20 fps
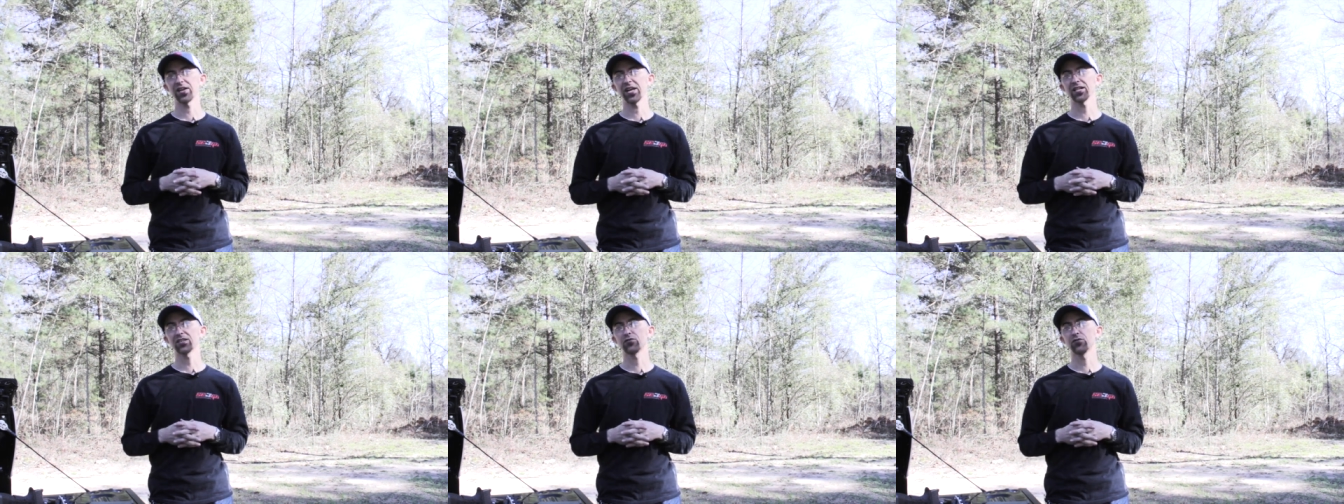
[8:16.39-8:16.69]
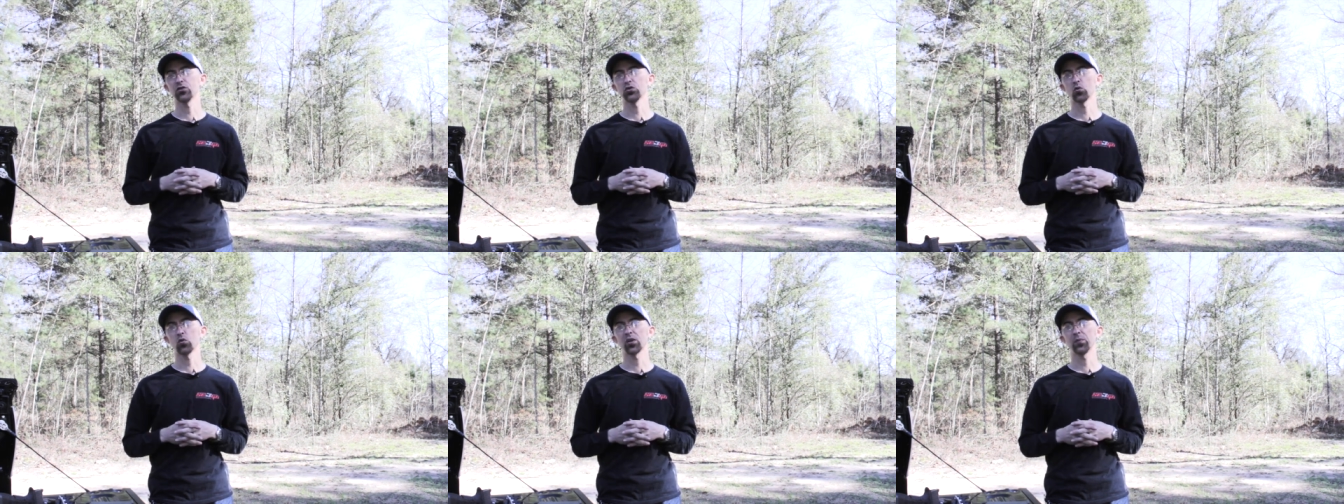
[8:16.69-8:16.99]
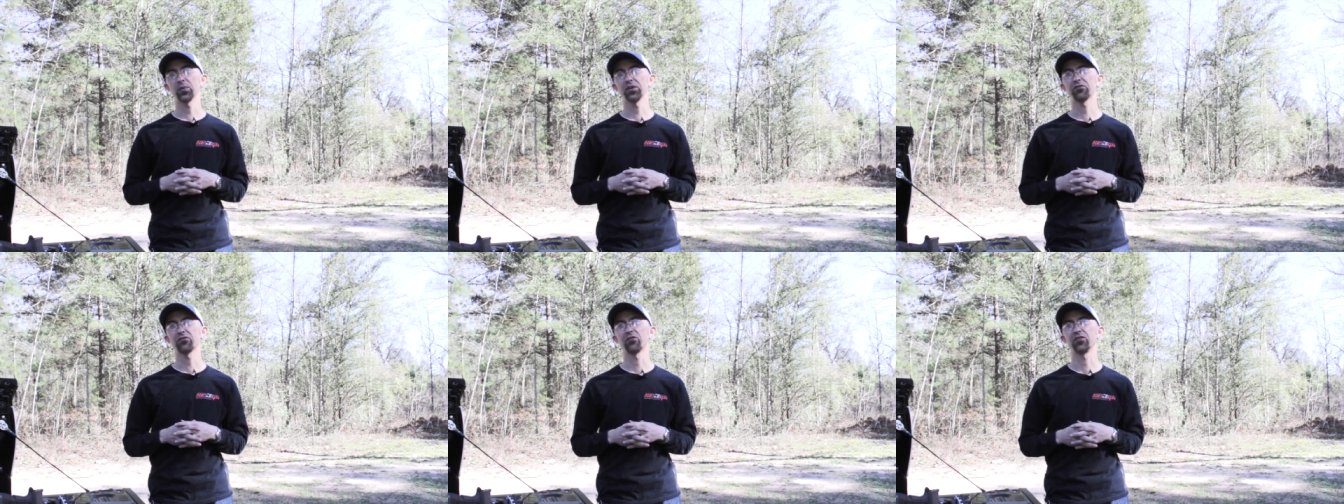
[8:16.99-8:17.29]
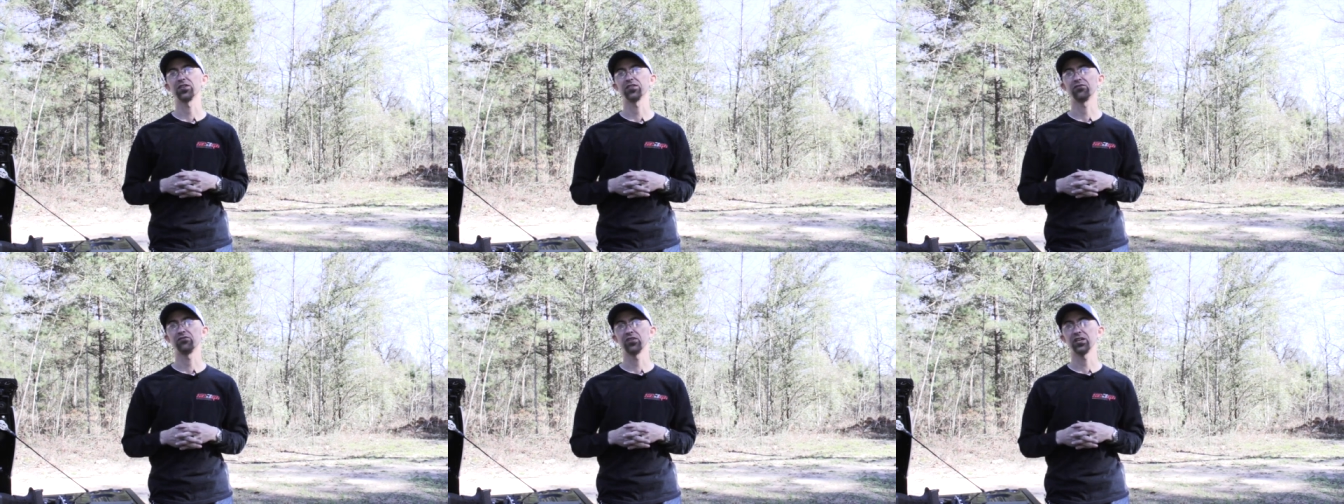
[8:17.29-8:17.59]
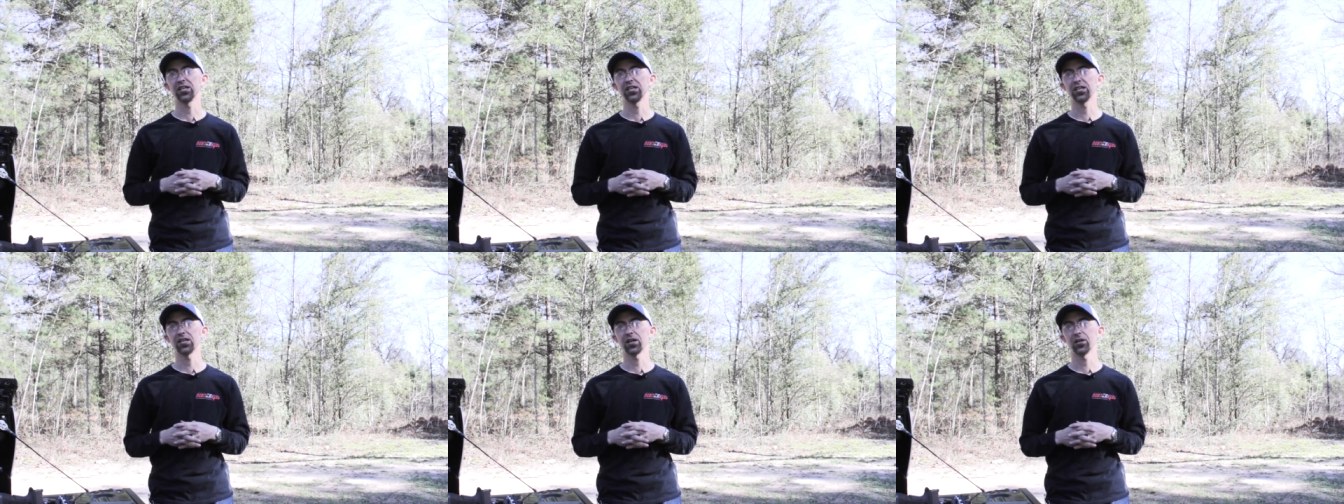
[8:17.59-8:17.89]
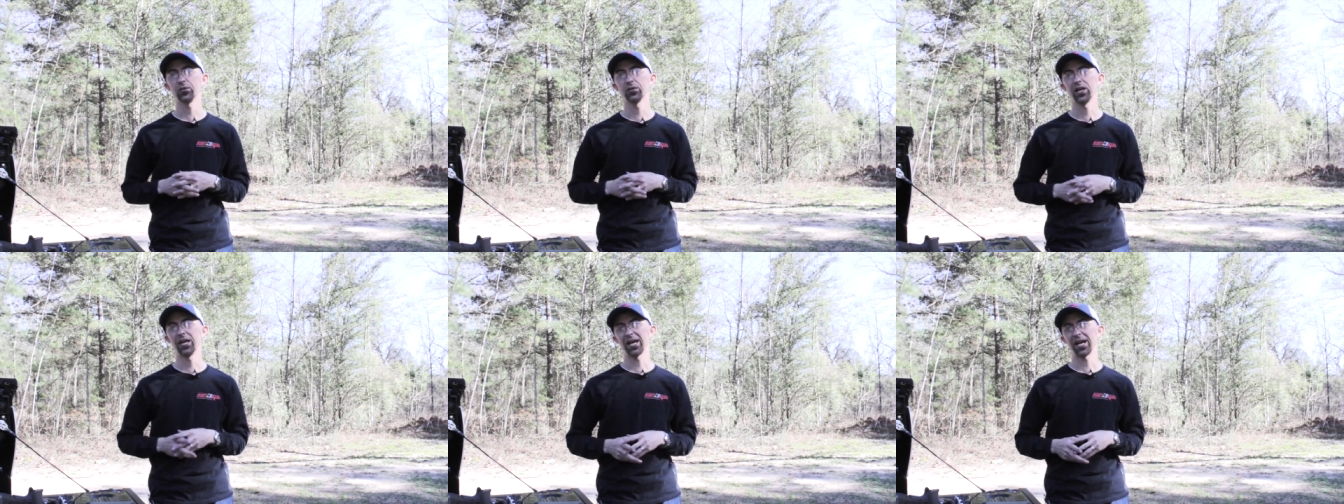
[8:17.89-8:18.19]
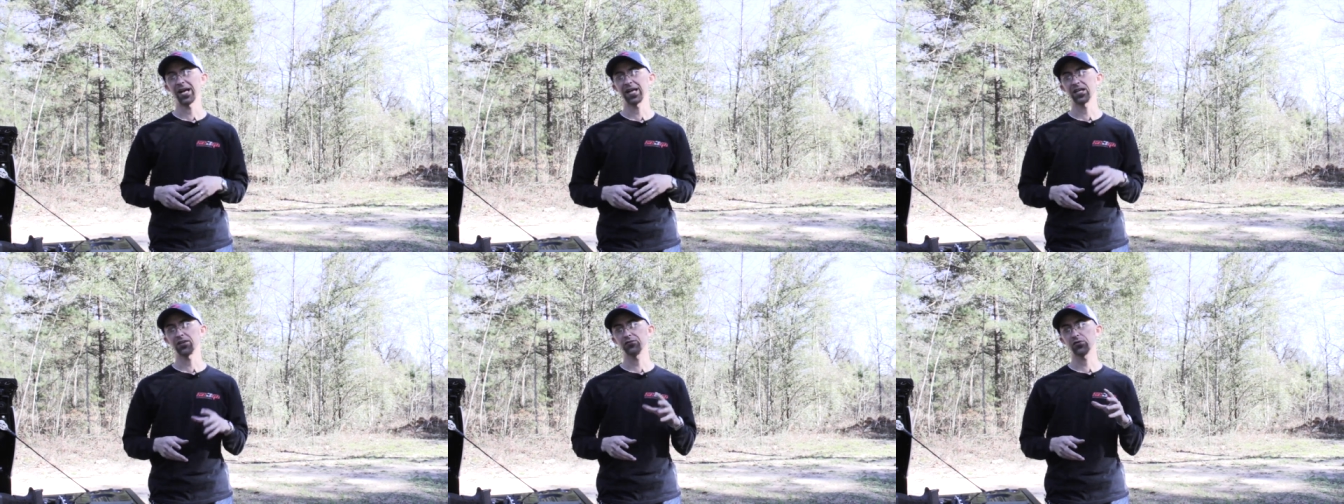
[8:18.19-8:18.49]
Thanks for joining me for this video,
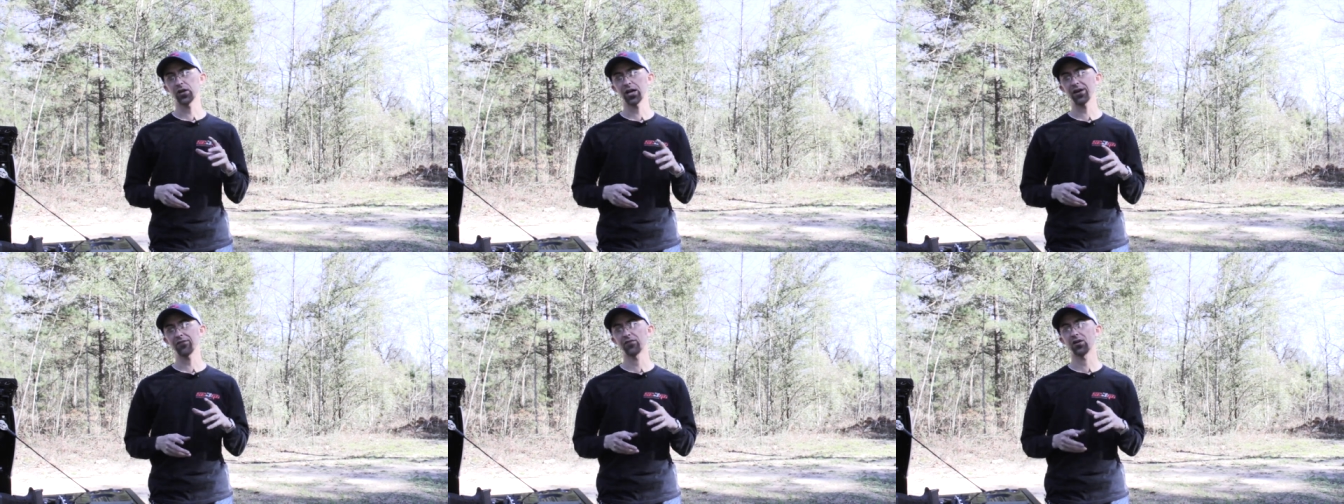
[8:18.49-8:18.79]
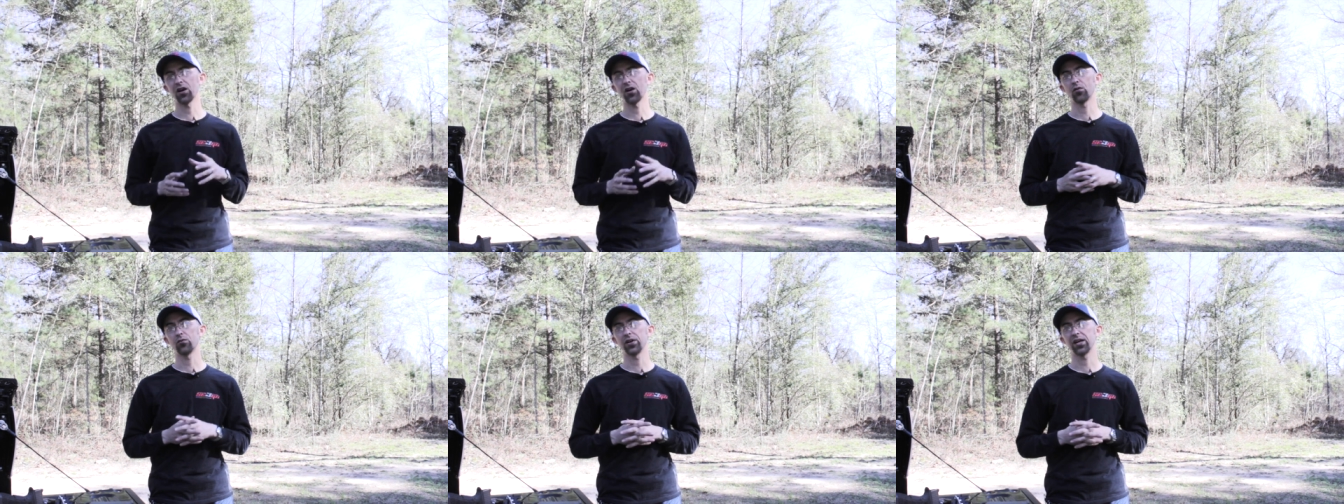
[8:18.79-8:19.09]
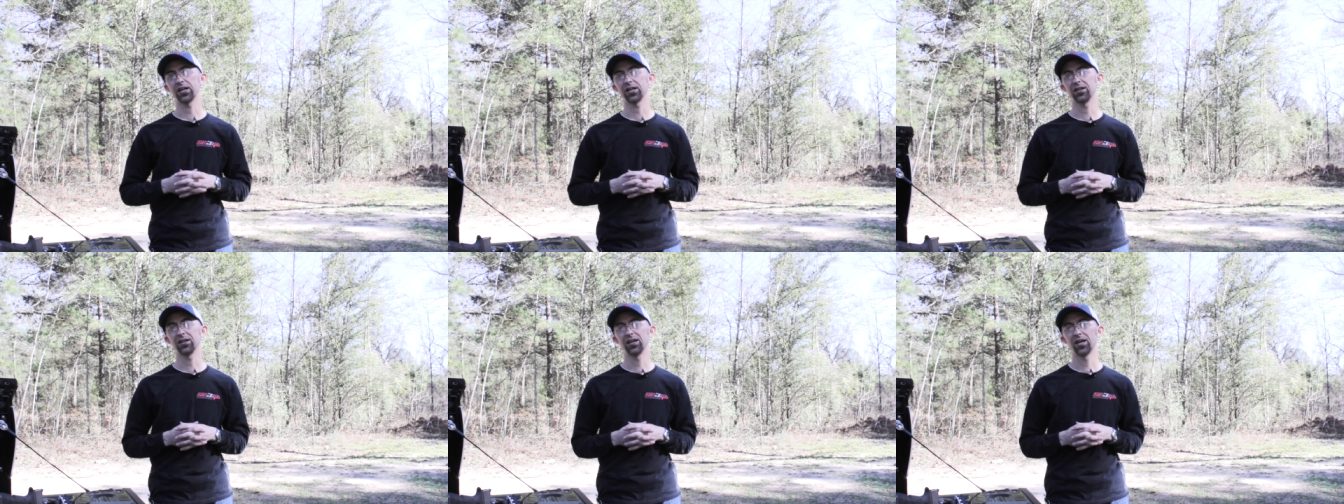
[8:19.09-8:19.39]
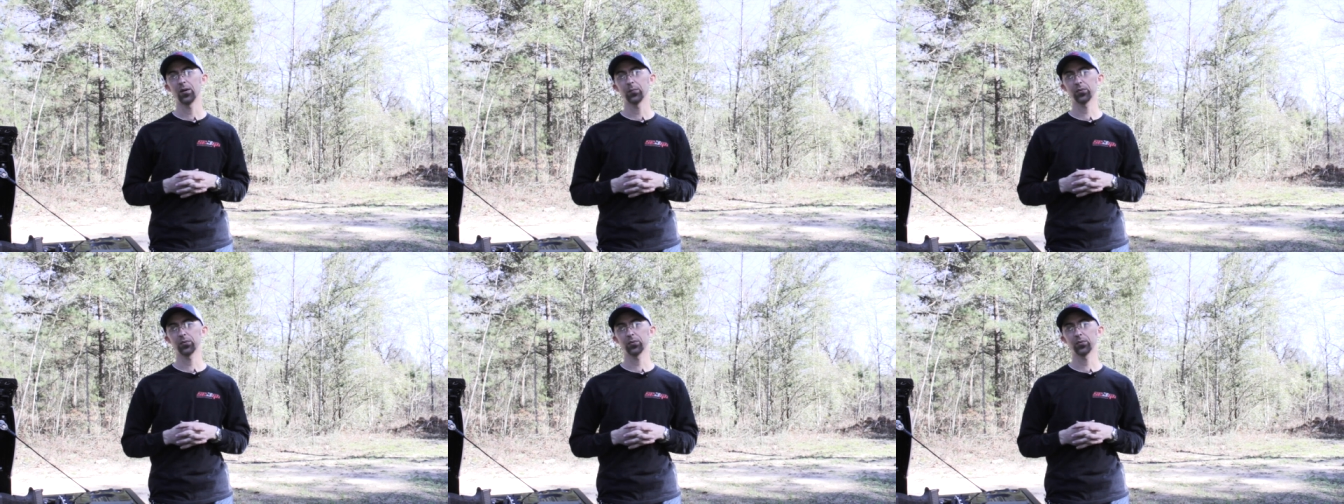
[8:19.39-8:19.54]
and if you haven't already,